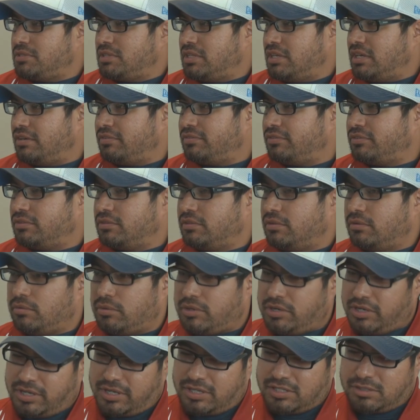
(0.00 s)
left, one
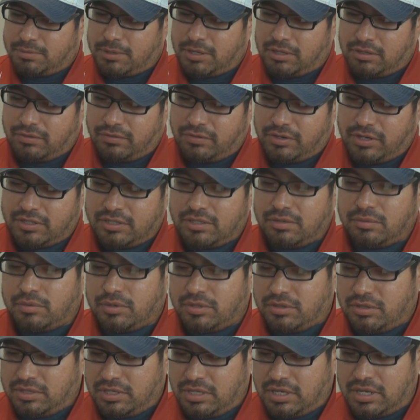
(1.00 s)
against Palo Verde,
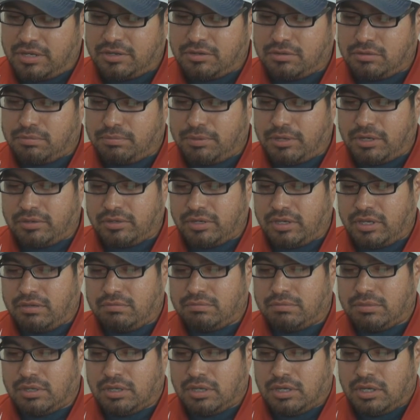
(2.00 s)
one the annual bell game.
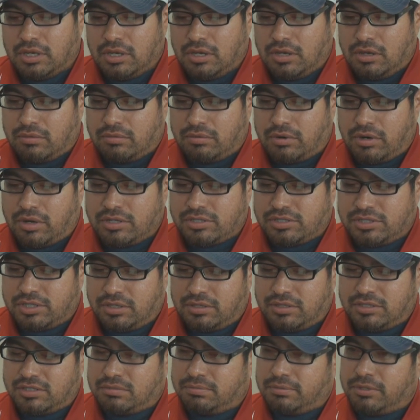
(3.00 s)
Ross, tell
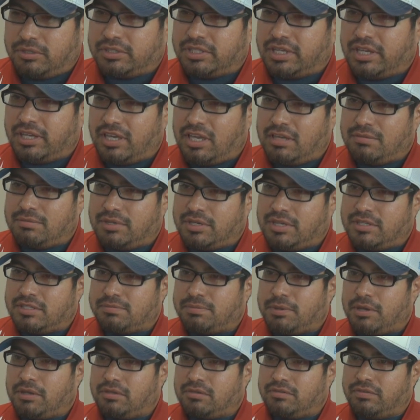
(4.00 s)
us about that game against
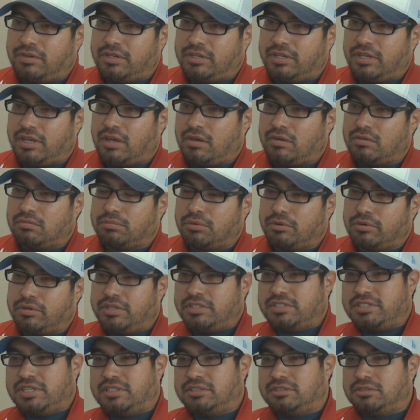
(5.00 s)
Palo Verde. How important
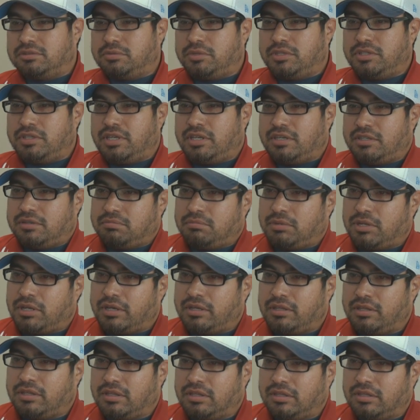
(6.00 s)
is that to win that in blind?